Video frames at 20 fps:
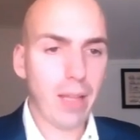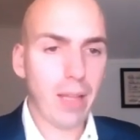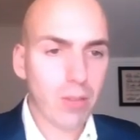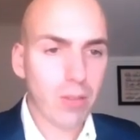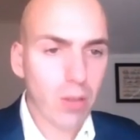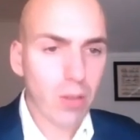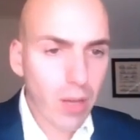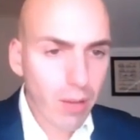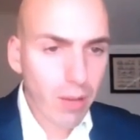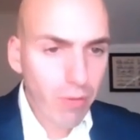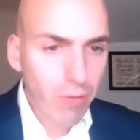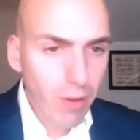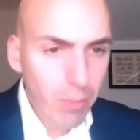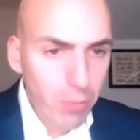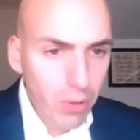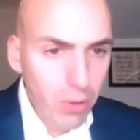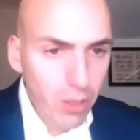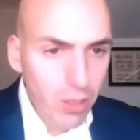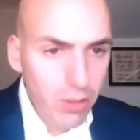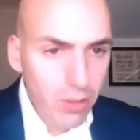And so if
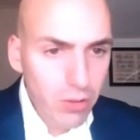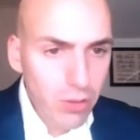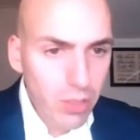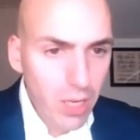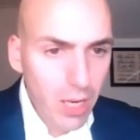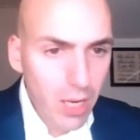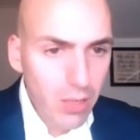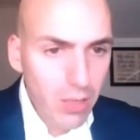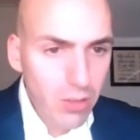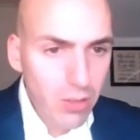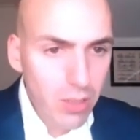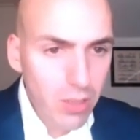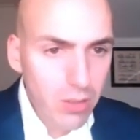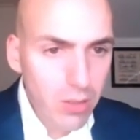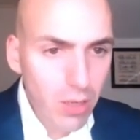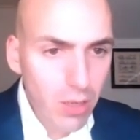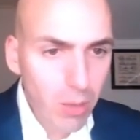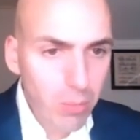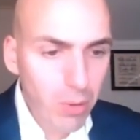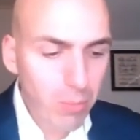I'm gonna change
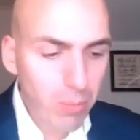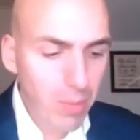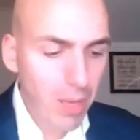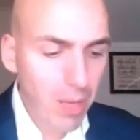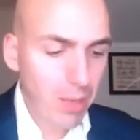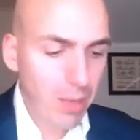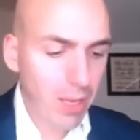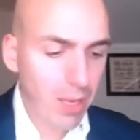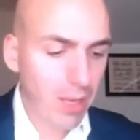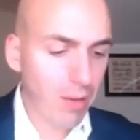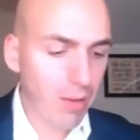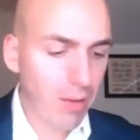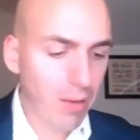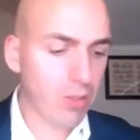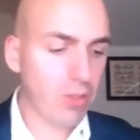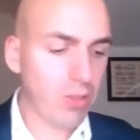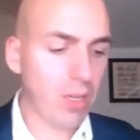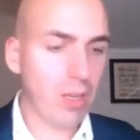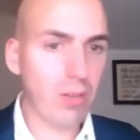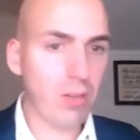this number, maybe
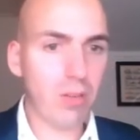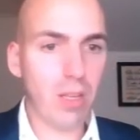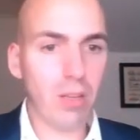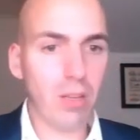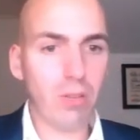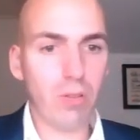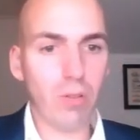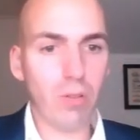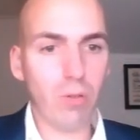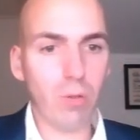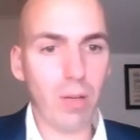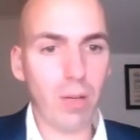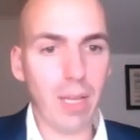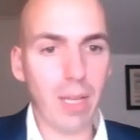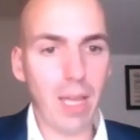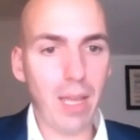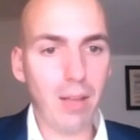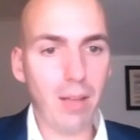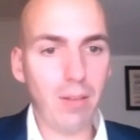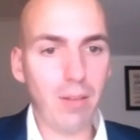if I change this to
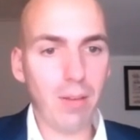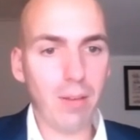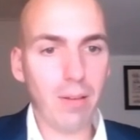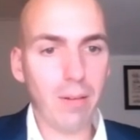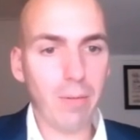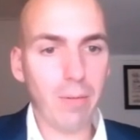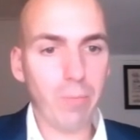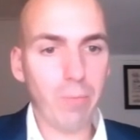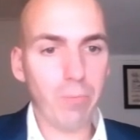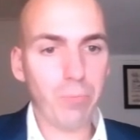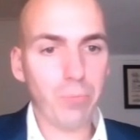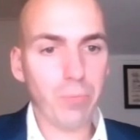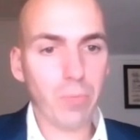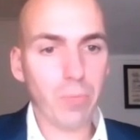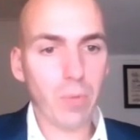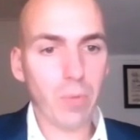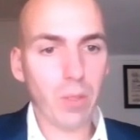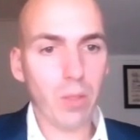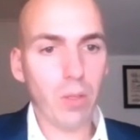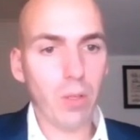an 8,
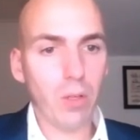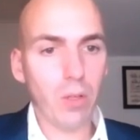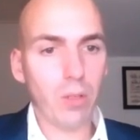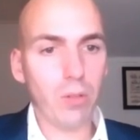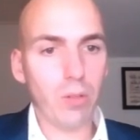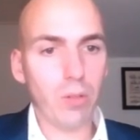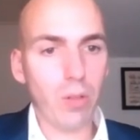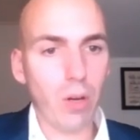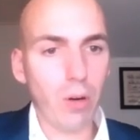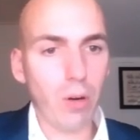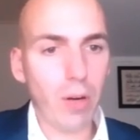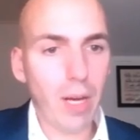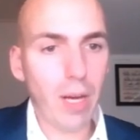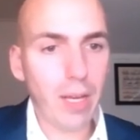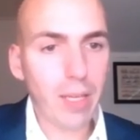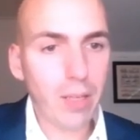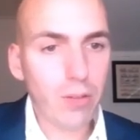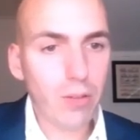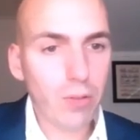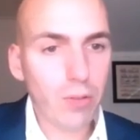no,
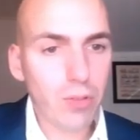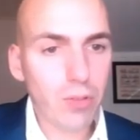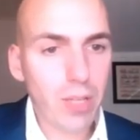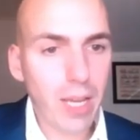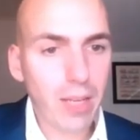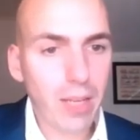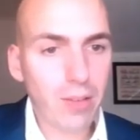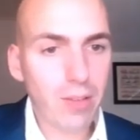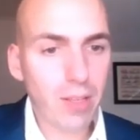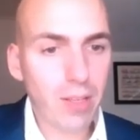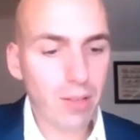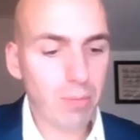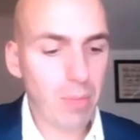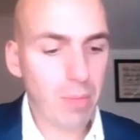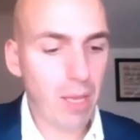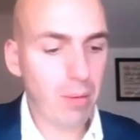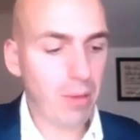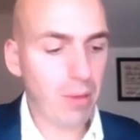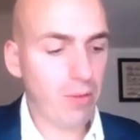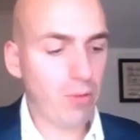I need to change
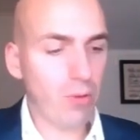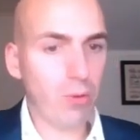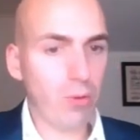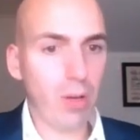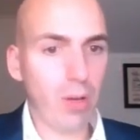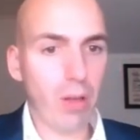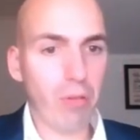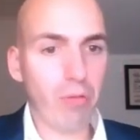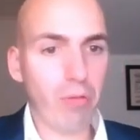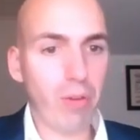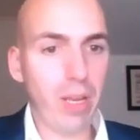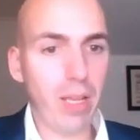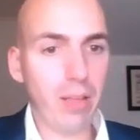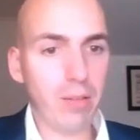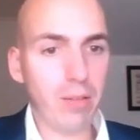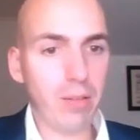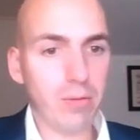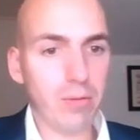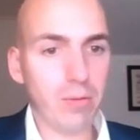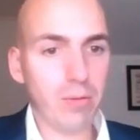this maybe to a
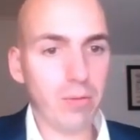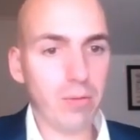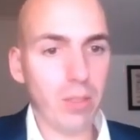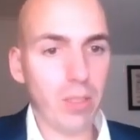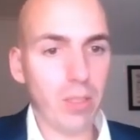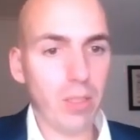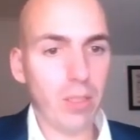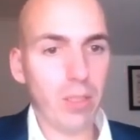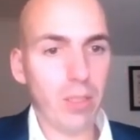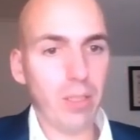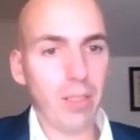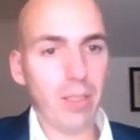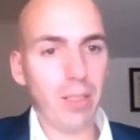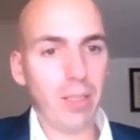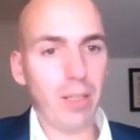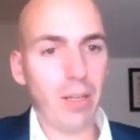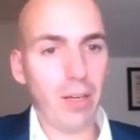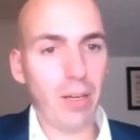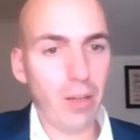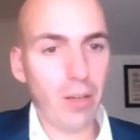3,
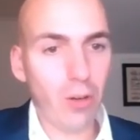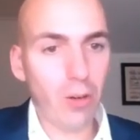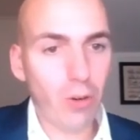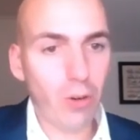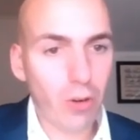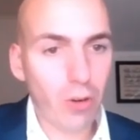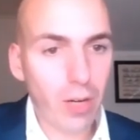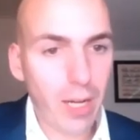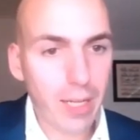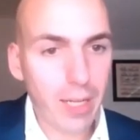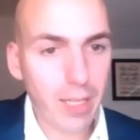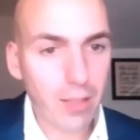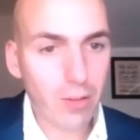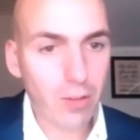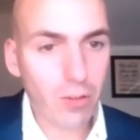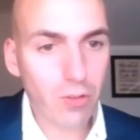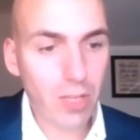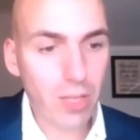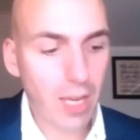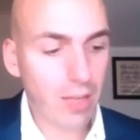or I
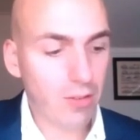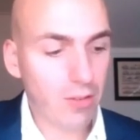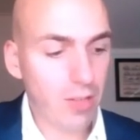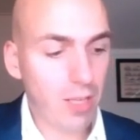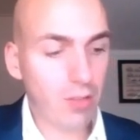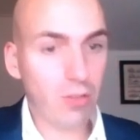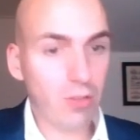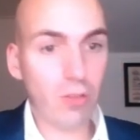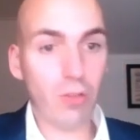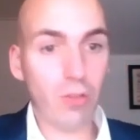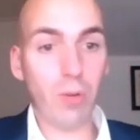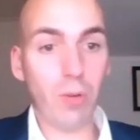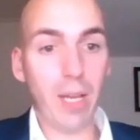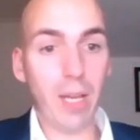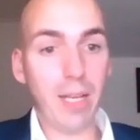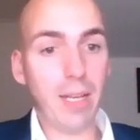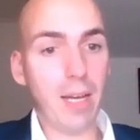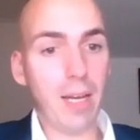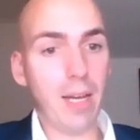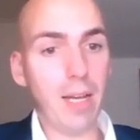need to change this
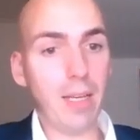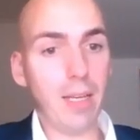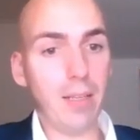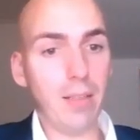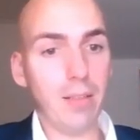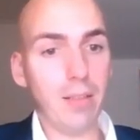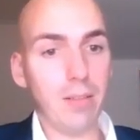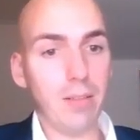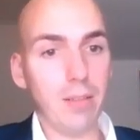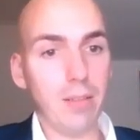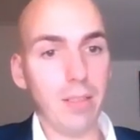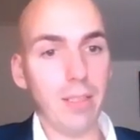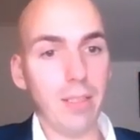to a 9.